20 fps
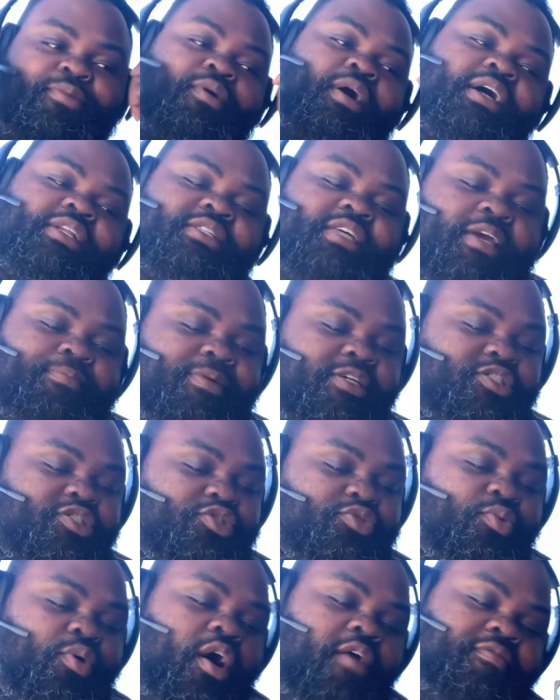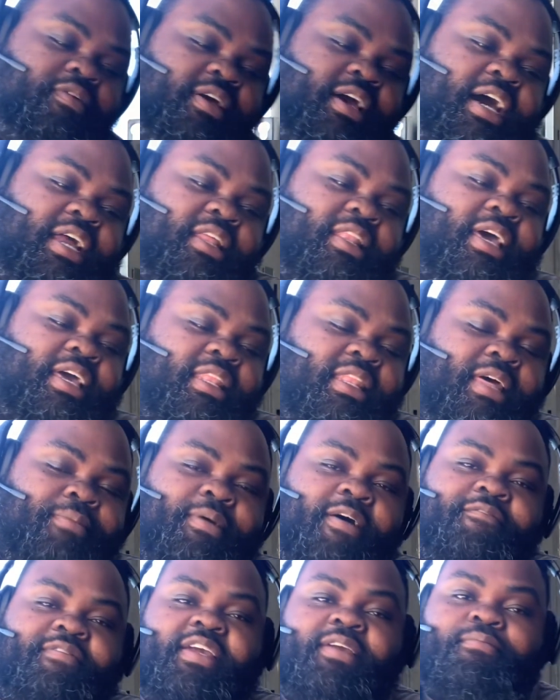I'll take my shoe off and kind of like let my
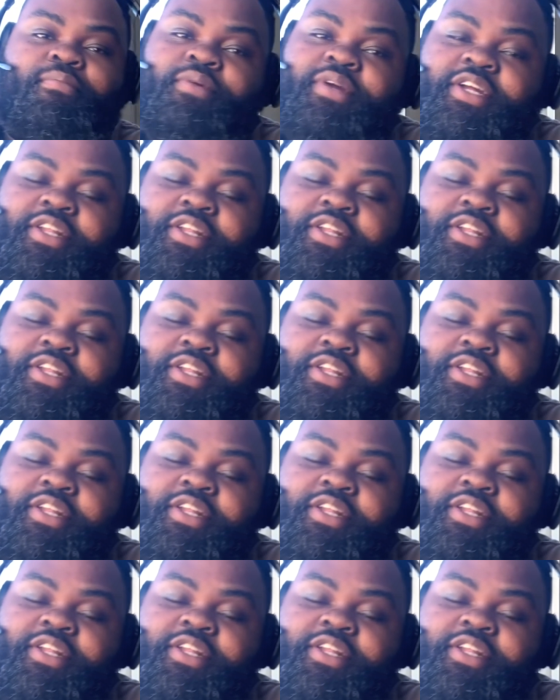feet breathe.